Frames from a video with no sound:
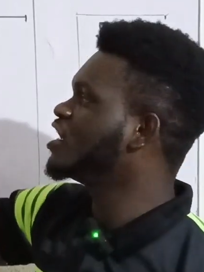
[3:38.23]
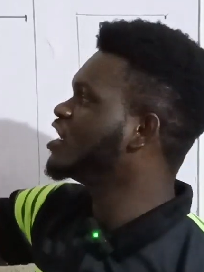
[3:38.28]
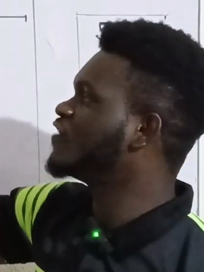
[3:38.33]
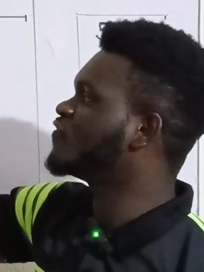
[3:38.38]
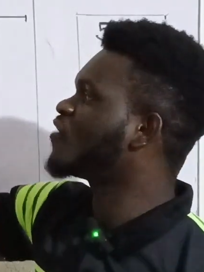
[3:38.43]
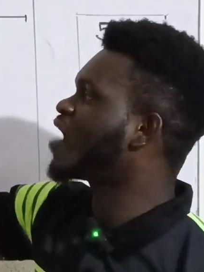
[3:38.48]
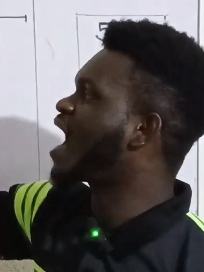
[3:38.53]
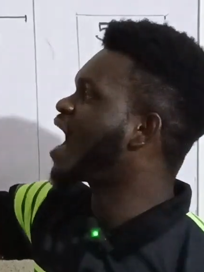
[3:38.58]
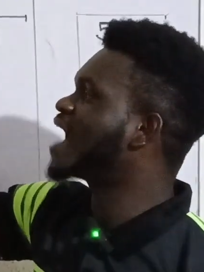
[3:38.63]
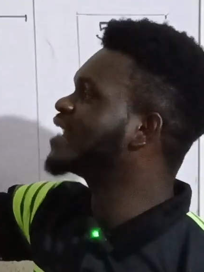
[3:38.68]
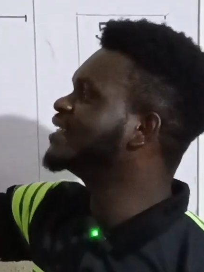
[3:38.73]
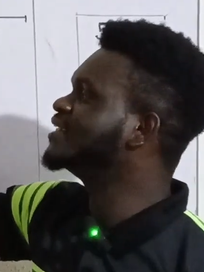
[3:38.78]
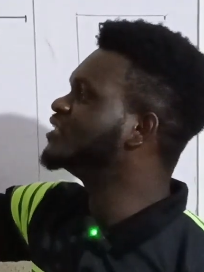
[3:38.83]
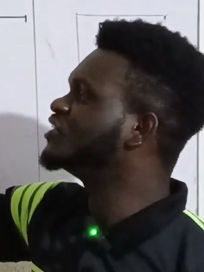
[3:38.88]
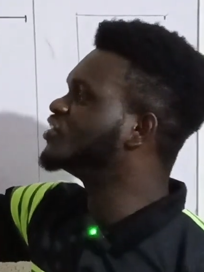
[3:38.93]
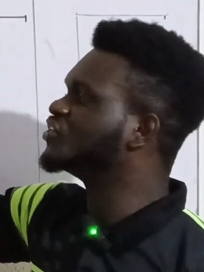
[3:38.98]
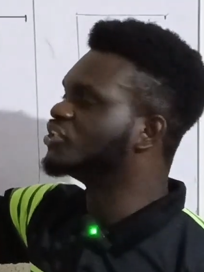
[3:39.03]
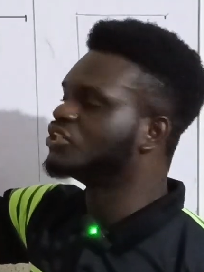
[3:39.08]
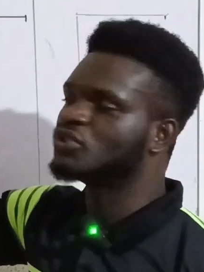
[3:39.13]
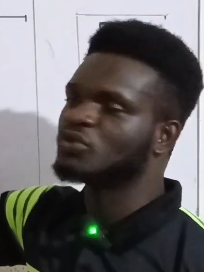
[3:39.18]
If you are adding
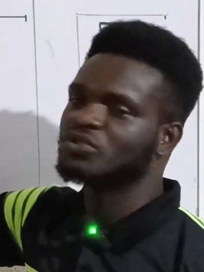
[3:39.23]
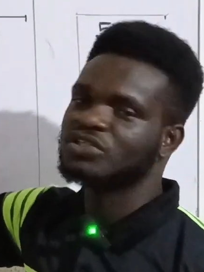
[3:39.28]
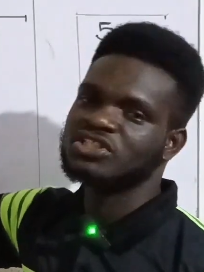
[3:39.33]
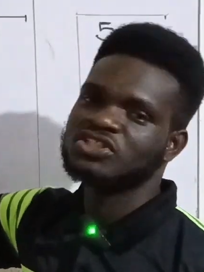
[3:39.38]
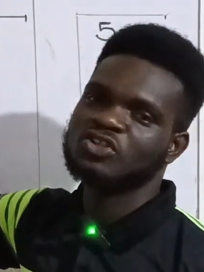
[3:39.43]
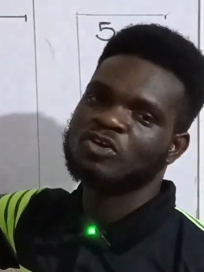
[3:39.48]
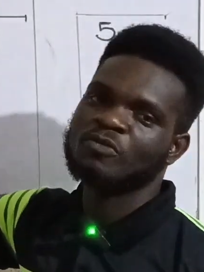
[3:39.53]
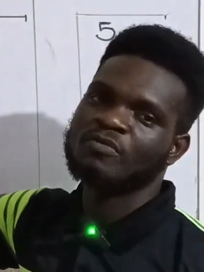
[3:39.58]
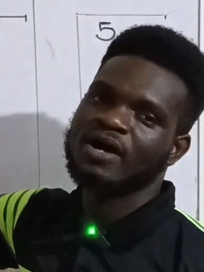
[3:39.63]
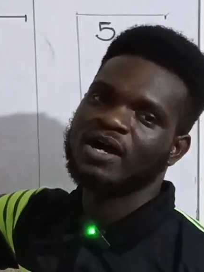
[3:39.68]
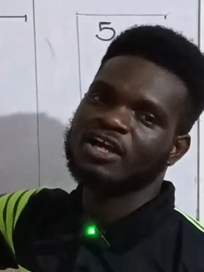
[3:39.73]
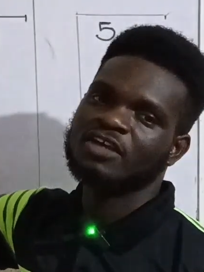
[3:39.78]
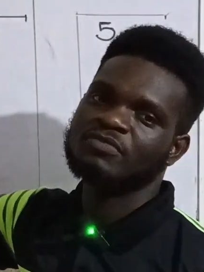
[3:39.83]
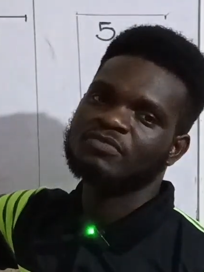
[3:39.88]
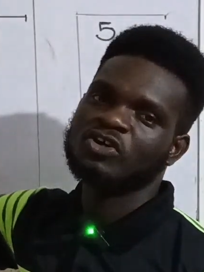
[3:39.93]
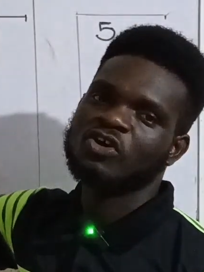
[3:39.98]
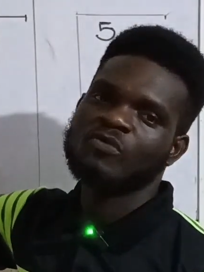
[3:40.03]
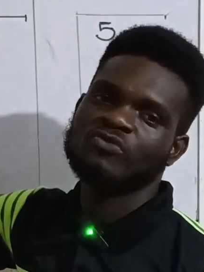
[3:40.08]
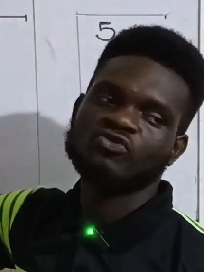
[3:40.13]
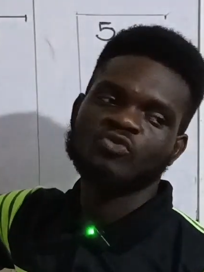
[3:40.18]
3 to this number, it
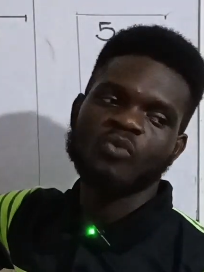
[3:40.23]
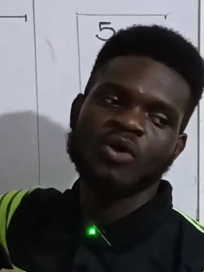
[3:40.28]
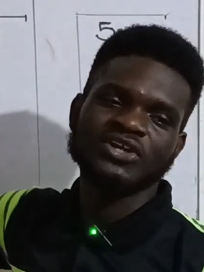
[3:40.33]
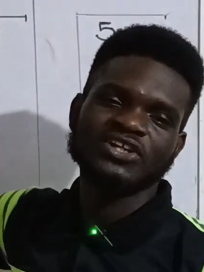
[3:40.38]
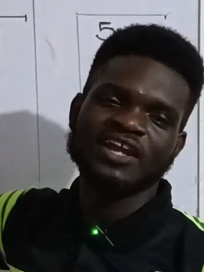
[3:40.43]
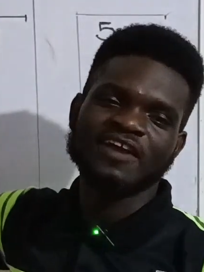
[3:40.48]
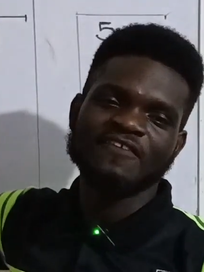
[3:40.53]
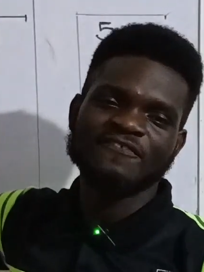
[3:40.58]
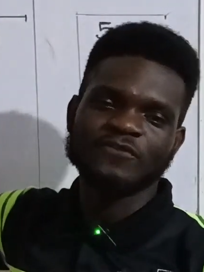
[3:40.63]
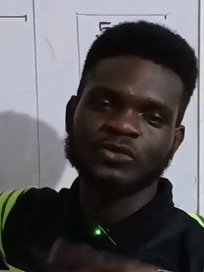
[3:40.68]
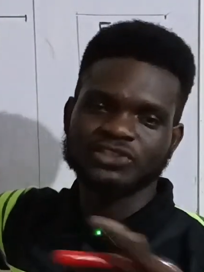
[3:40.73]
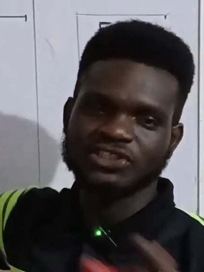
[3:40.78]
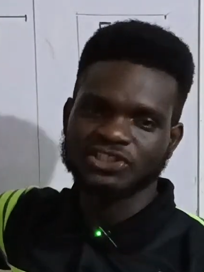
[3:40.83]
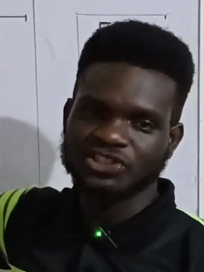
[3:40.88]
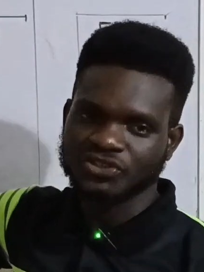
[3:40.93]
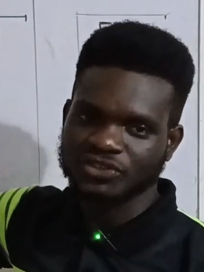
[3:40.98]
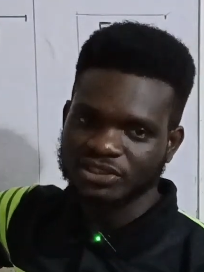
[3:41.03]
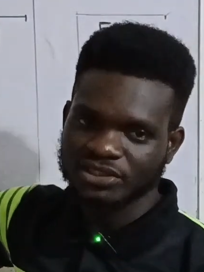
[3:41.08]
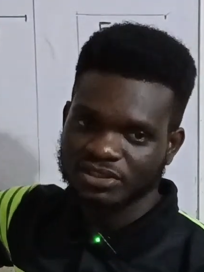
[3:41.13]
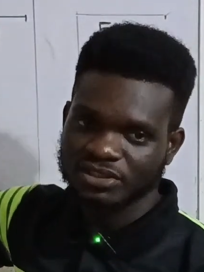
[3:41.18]
becomes
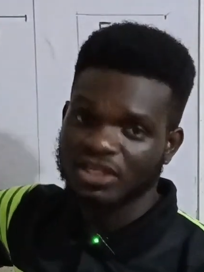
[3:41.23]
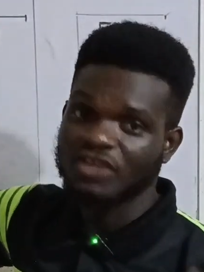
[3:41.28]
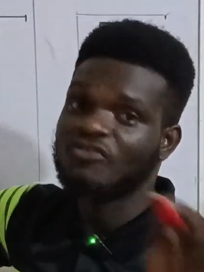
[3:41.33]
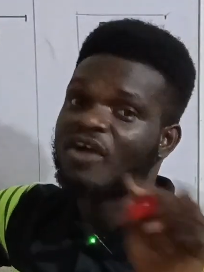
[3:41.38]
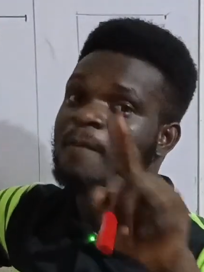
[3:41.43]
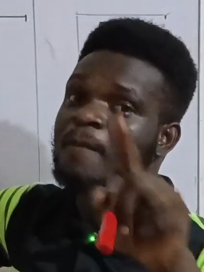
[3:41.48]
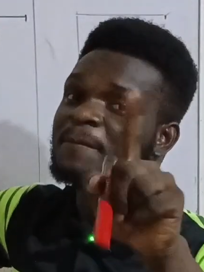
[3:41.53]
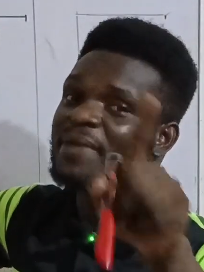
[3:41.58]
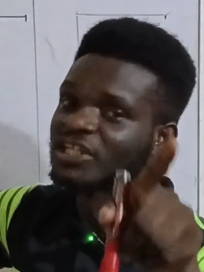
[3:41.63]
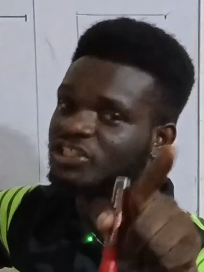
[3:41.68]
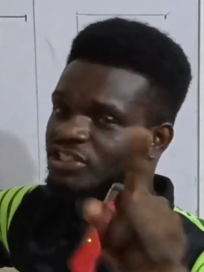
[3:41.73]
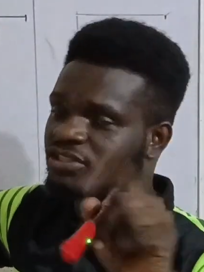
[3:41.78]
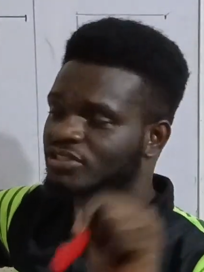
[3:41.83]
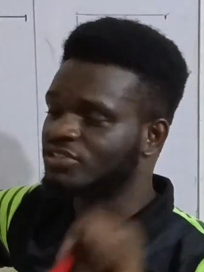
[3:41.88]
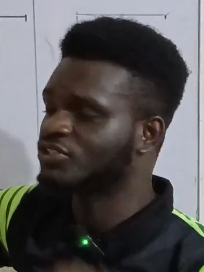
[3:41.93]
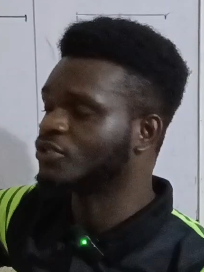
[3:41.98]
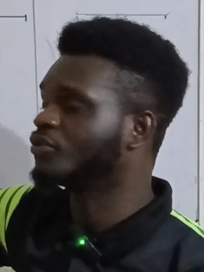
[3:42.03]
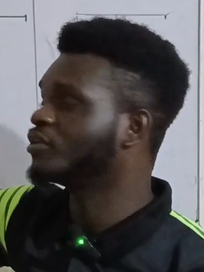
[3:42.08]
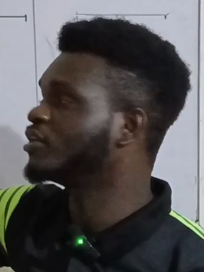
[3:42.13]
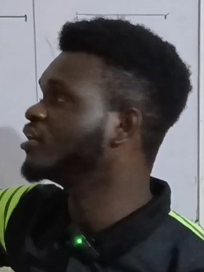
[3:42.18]
143. If you are merging,
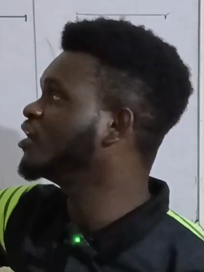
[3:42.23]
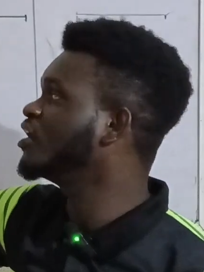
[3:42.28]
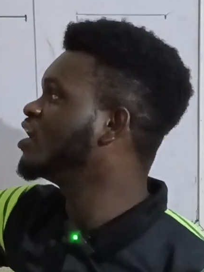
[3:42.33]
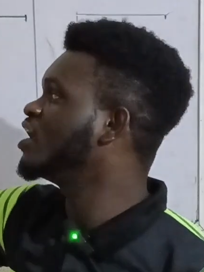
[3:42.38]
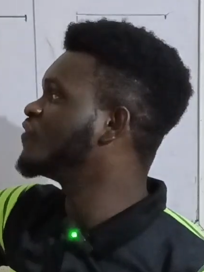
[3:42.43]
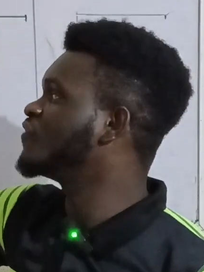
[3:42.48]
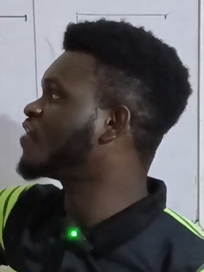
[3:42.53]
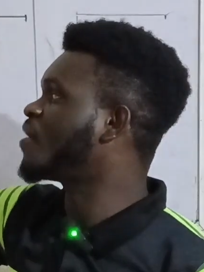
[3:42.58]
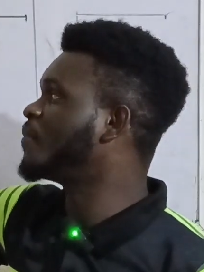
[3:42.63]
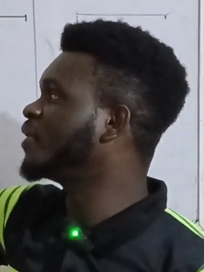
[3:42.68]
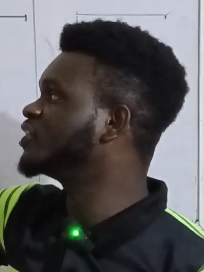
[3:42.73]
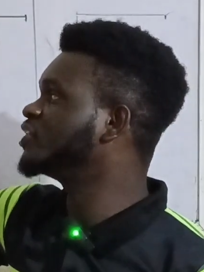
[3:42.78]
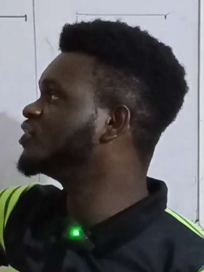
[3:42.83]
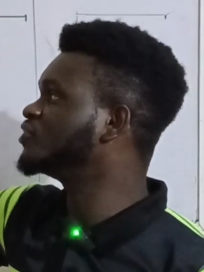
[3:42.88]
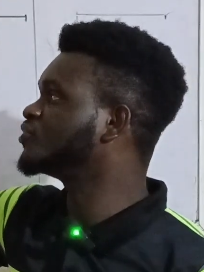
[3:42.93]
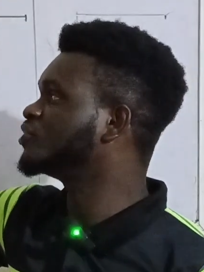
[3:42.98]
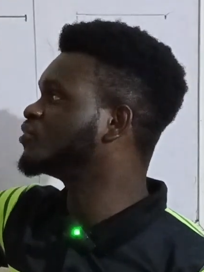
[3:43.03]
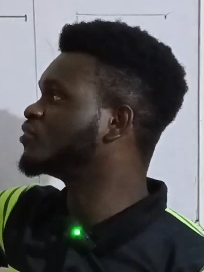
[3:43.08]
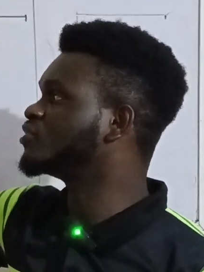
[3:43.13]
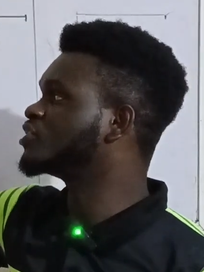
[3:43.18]
sorry, if you are merging
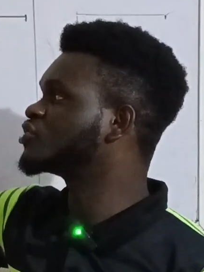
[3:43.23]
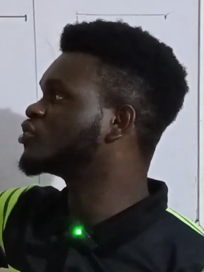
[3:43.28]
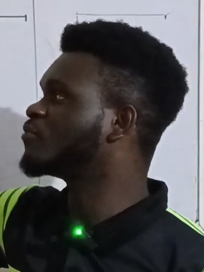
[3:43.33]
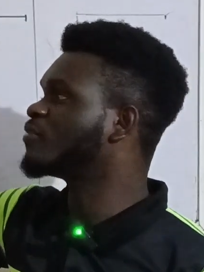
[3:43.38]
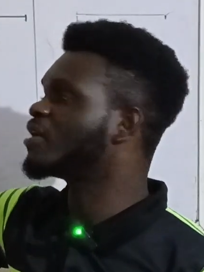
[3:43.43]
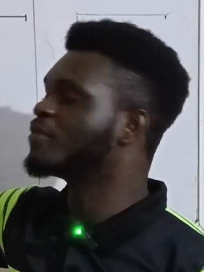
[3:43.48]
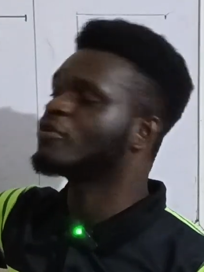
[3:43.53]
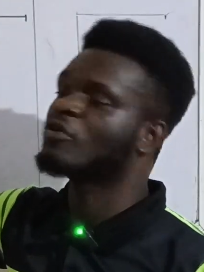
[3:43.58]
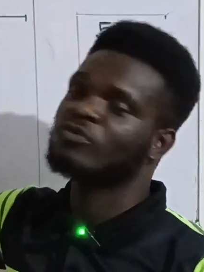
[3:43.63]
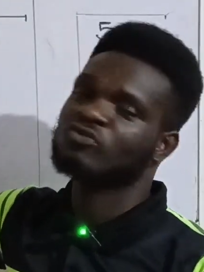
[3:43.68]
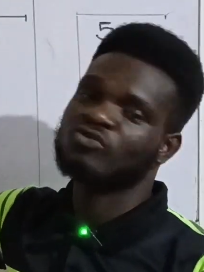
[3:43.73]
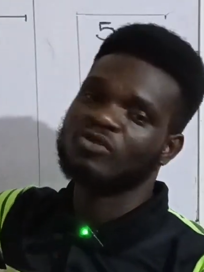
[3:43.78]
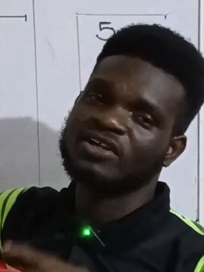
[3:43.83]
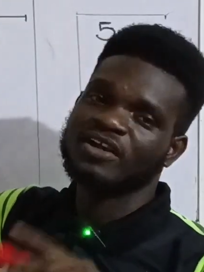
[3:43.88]
3 to this number, it becomes